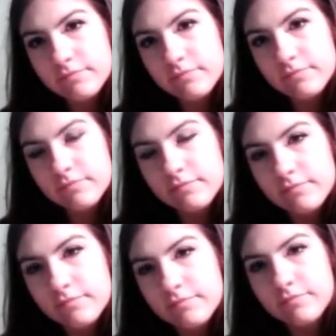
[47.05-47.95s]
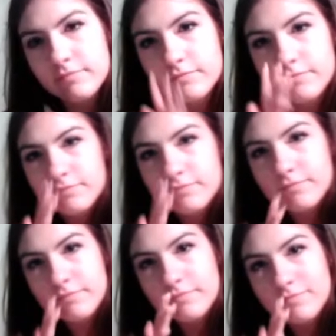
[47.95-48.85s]

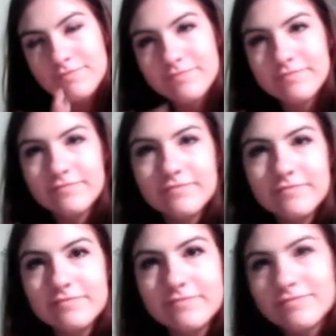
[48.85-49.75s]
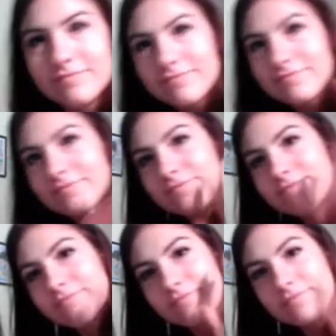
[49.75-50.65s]

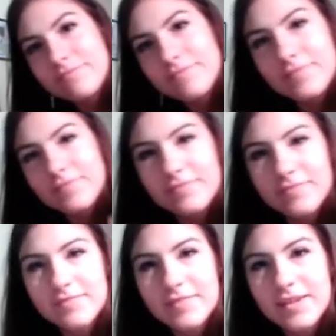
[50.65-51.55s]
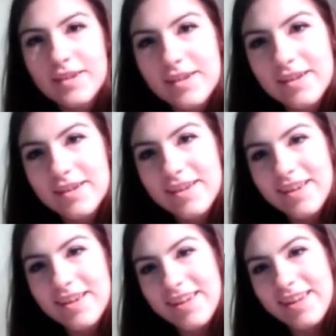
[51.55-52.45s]

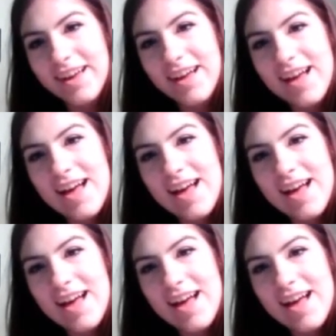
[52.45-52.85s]
No words are spoken by the person on screen.